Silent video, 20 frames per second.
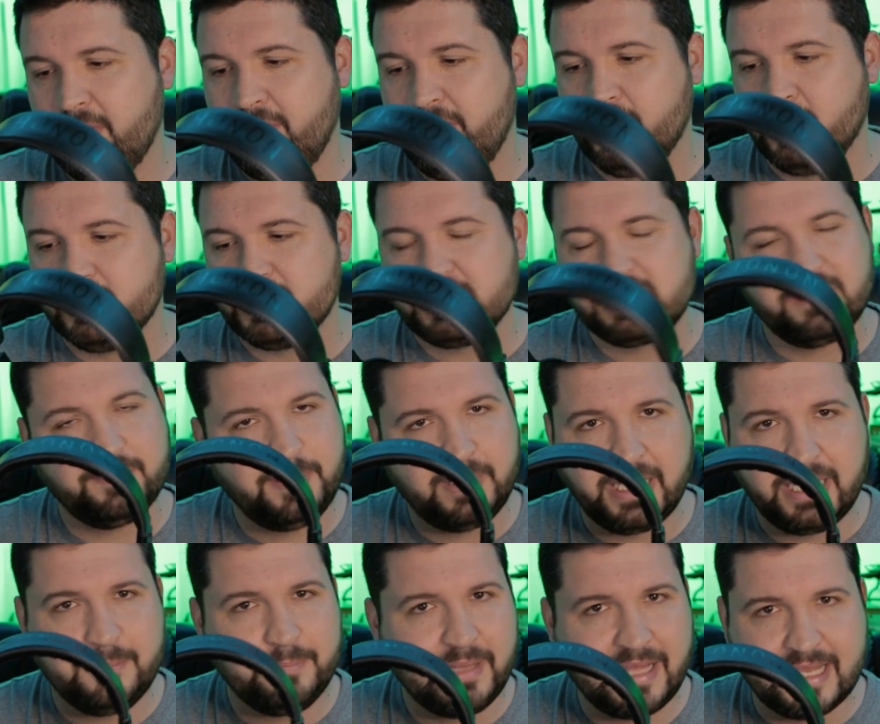They're just a
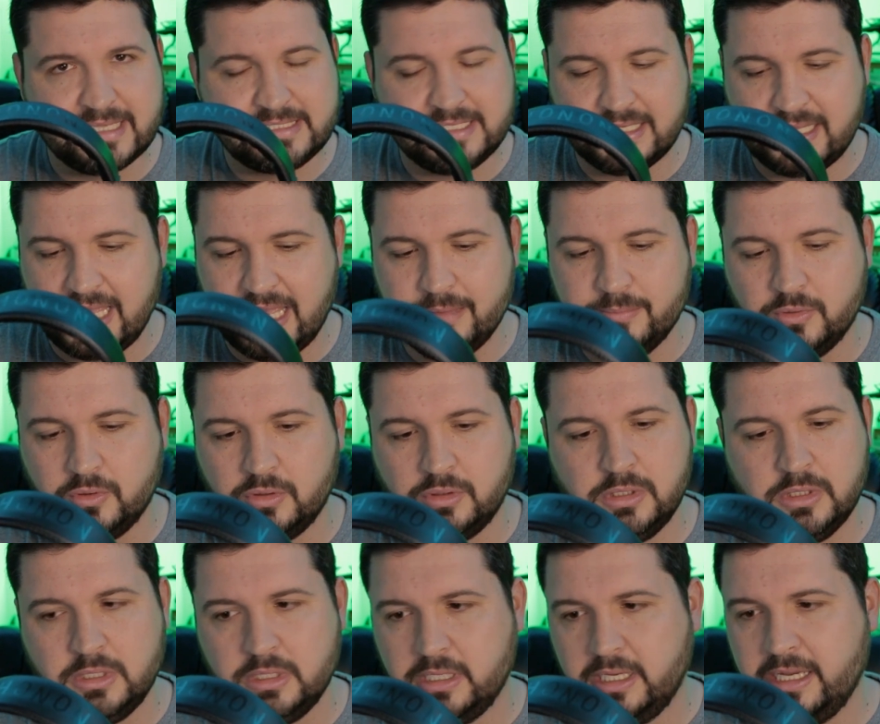plain plastic
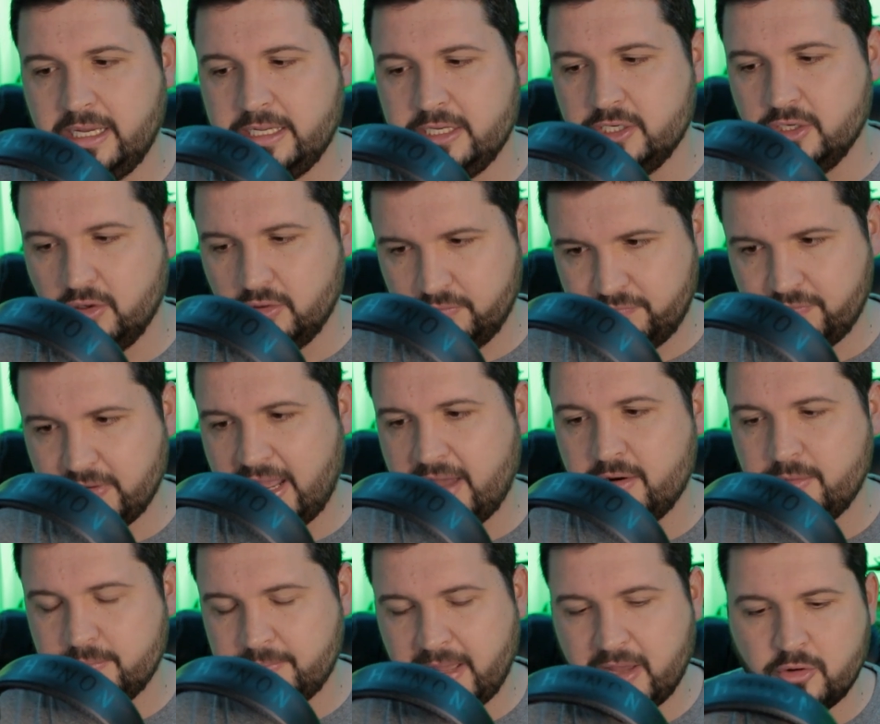cable,
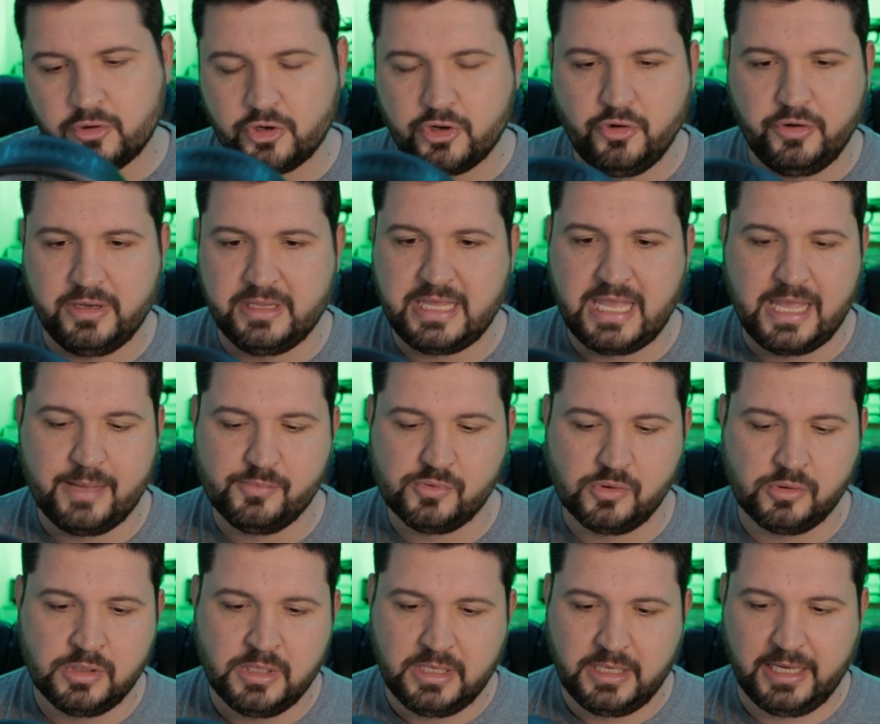outer coating
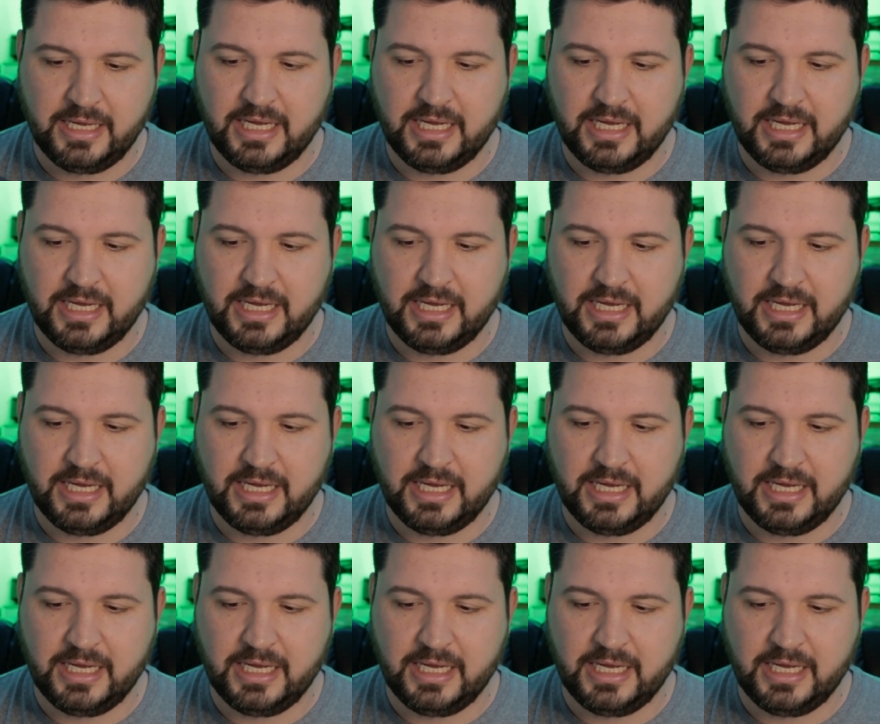cable.